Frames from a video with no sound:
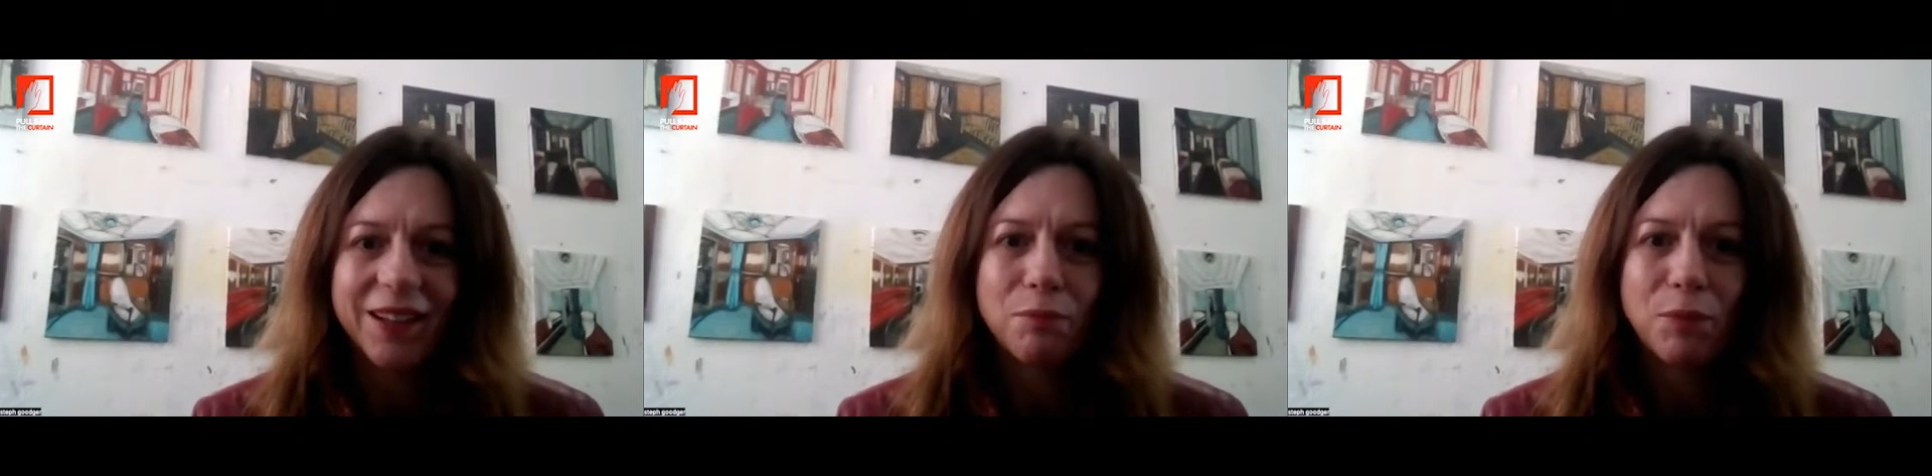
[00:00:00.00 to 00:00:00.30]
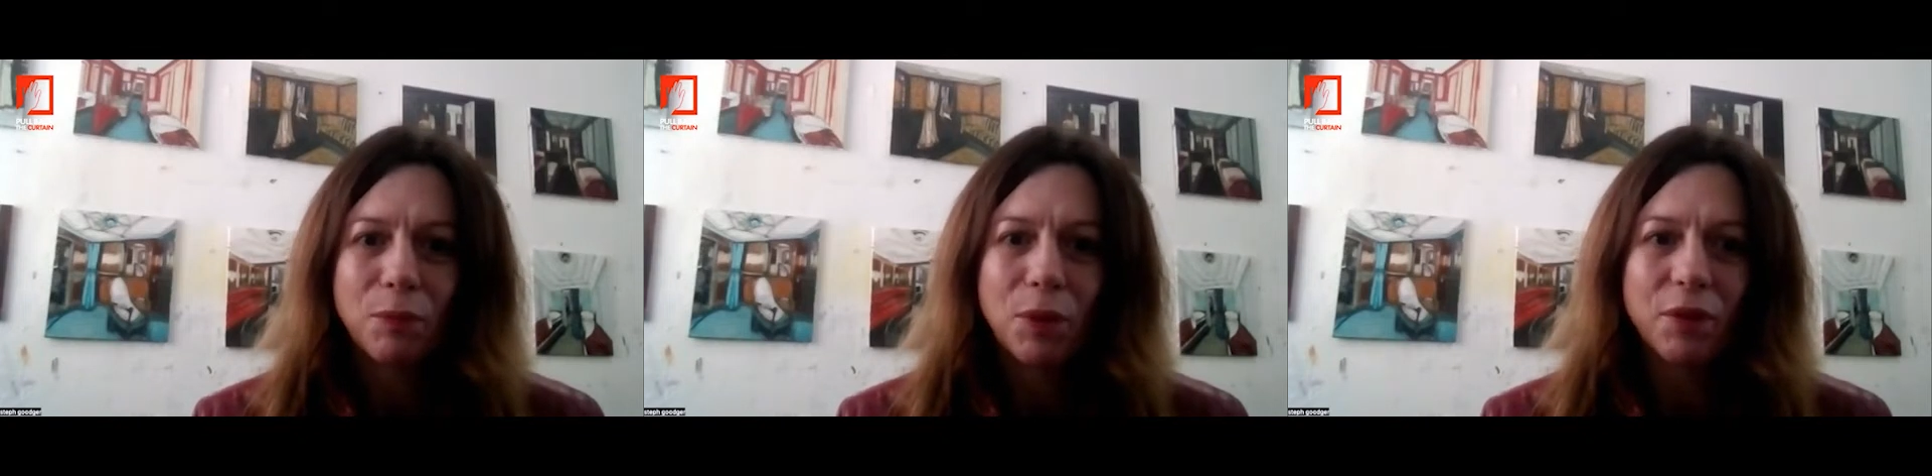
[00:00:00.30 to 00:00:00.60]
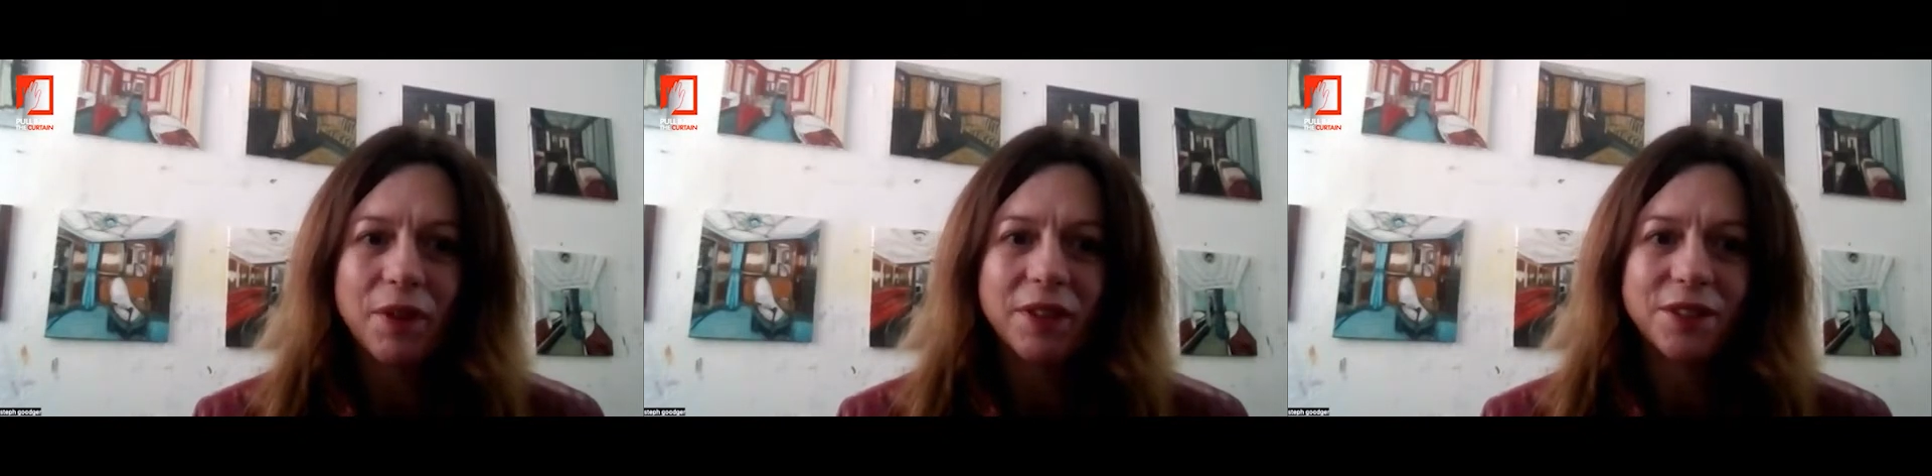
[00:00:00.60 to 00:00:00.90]

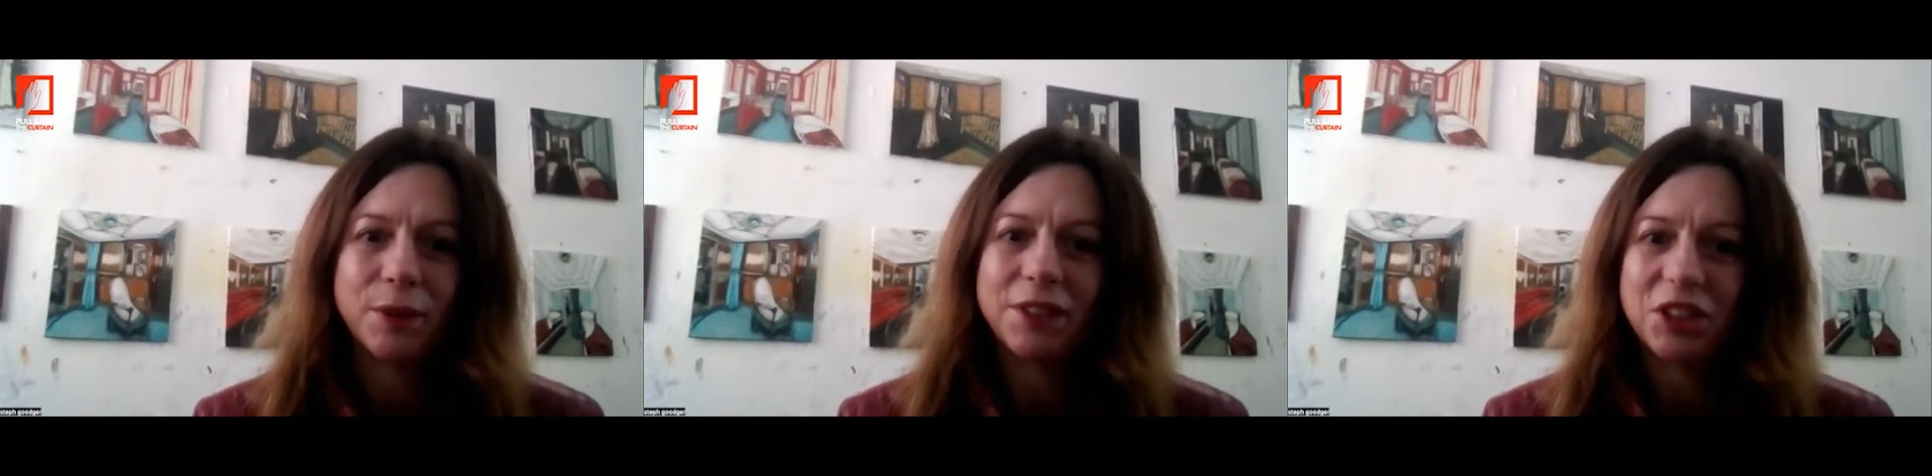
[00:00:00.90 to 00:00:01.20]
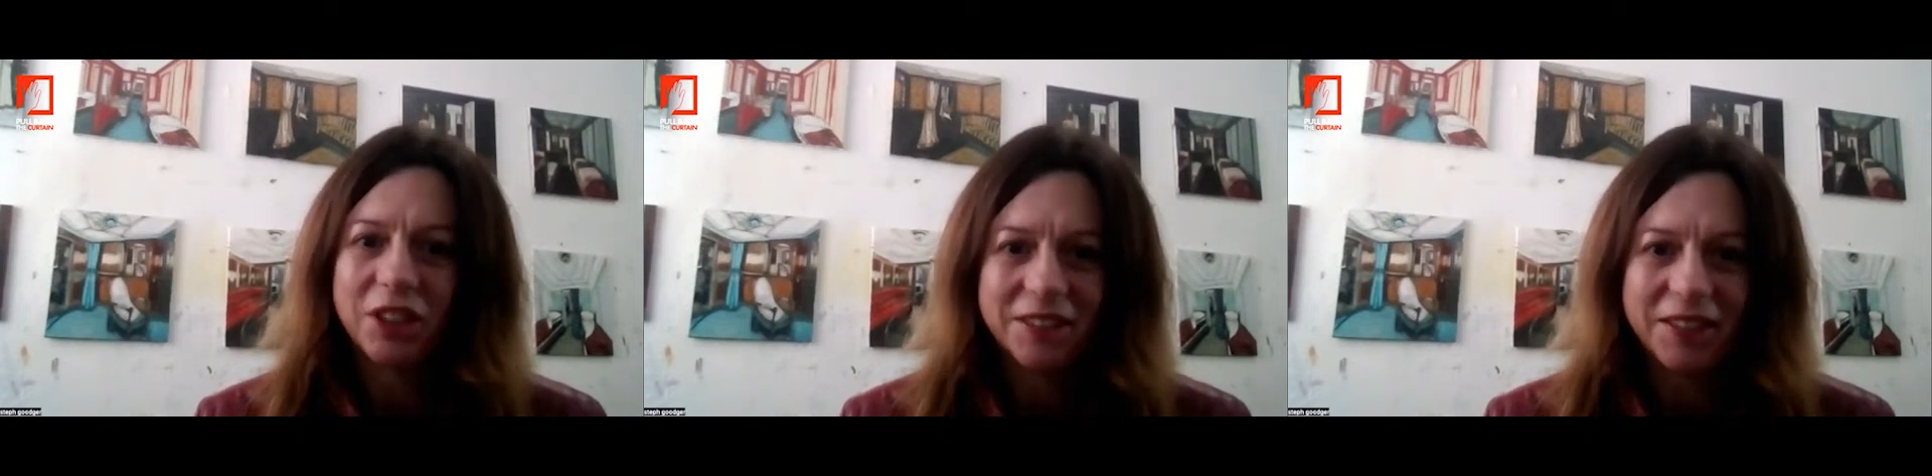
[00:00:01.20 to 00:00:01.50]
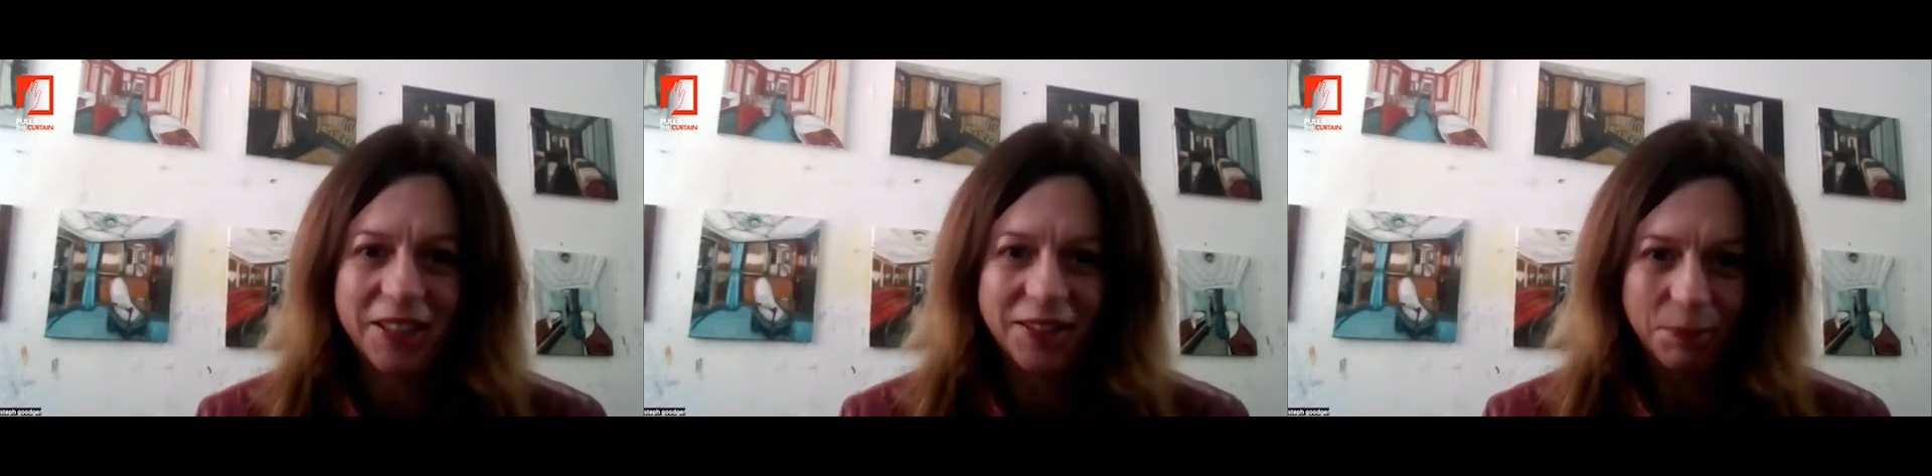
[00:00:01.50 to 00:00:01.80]
memorial to
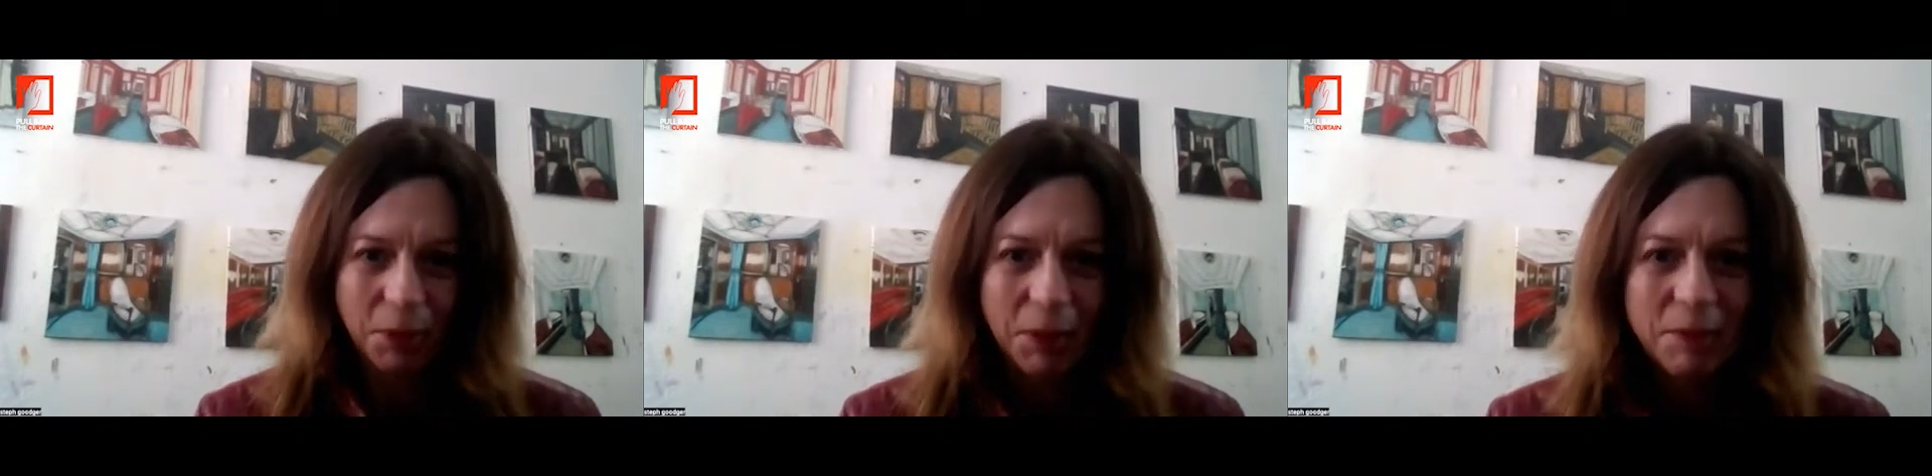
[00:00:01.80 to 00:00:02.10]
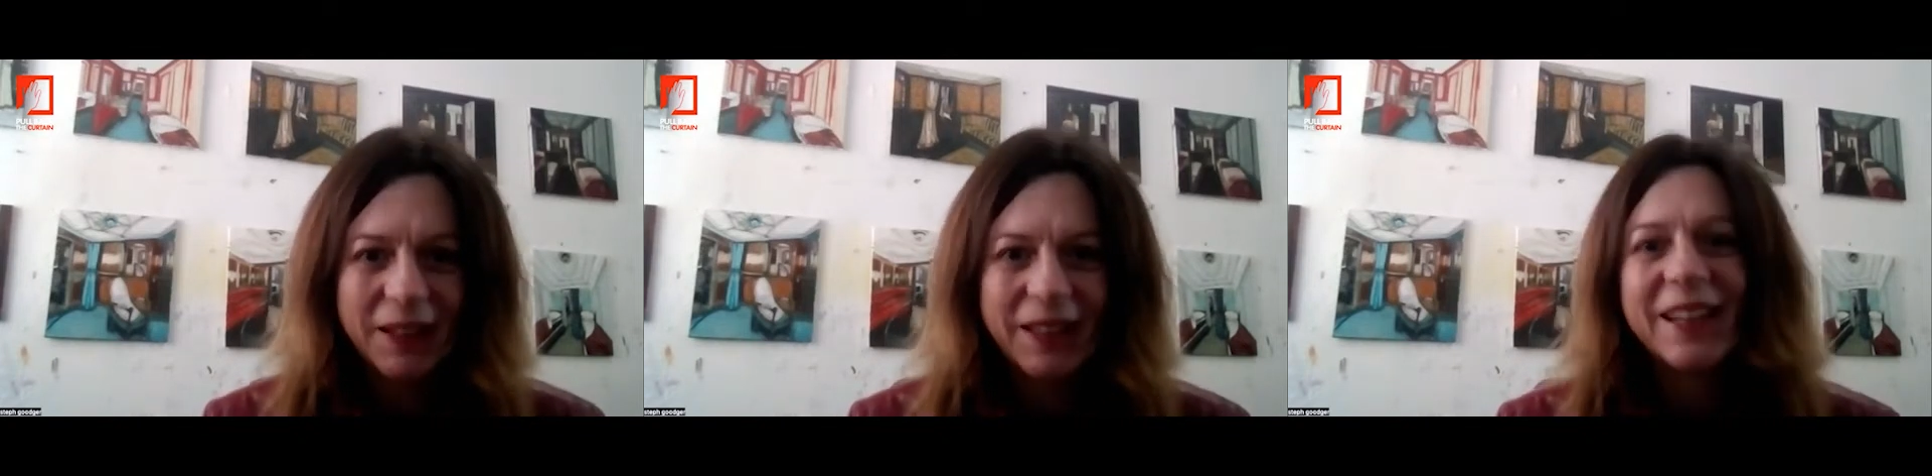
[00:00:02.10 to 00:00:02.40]
injustice probably.